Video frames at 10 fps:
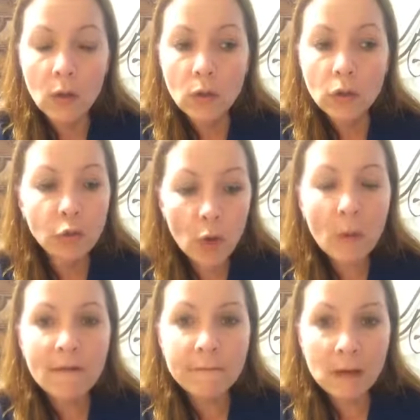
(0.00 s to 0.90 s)
you know
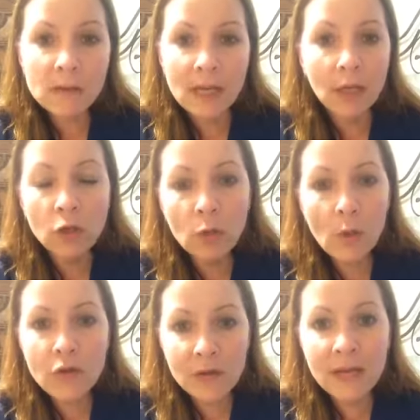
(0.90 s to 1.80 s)
what it feels like, and you don't
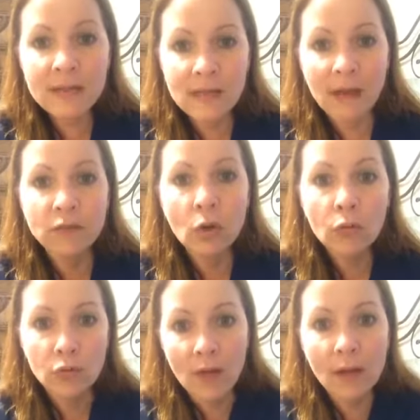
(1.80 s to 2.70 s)
want your kids to have to go
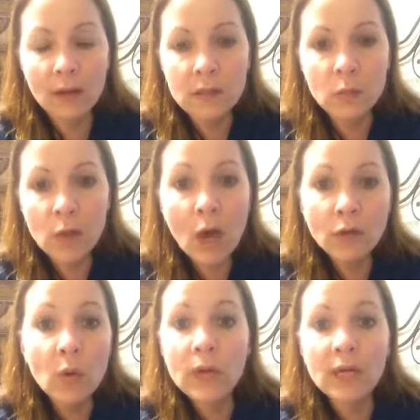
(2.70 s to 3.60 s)
through that, because we all
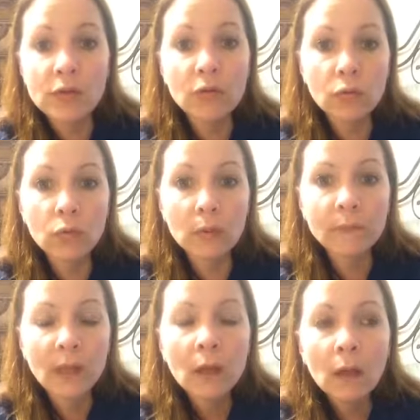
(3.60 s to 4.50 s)
know kids are cruel.
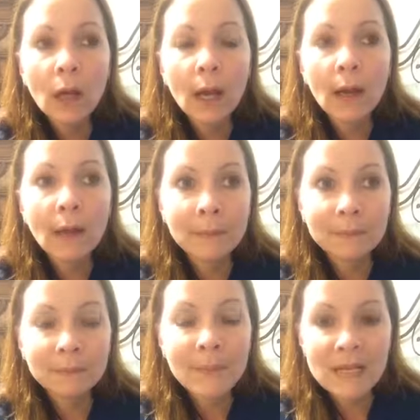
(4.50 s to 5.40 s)

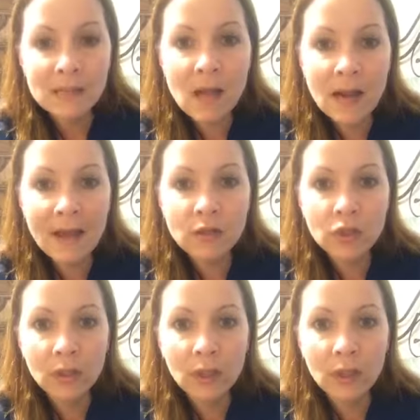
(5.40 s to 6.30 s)
My son,
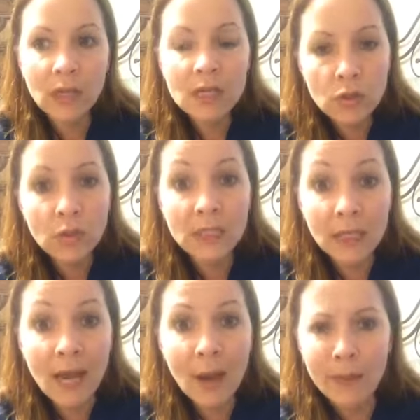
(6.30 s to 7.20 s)
actually, he's
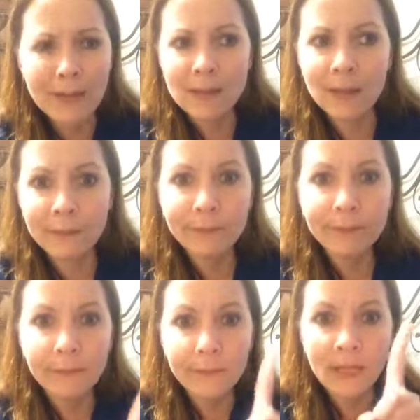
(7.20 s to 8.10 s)
13 now and he's like
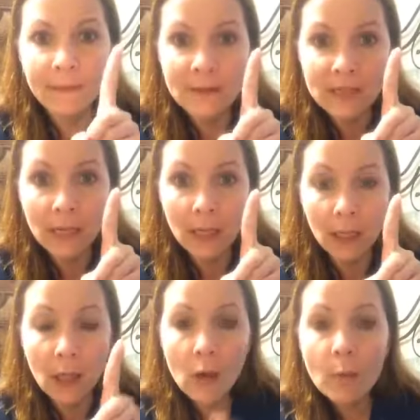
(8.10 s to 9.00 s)
this
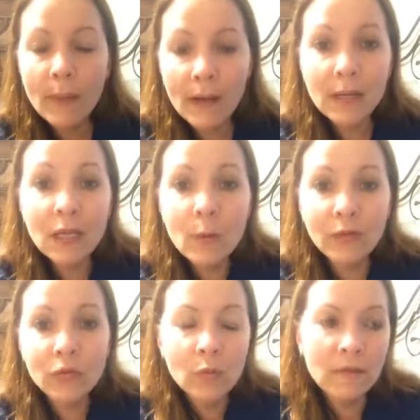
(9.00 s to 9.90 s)
skinny, but he
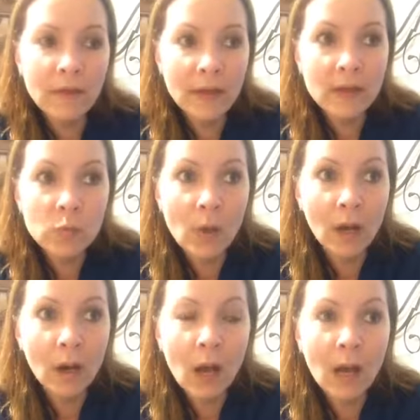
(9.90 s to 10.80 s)
went through a phase where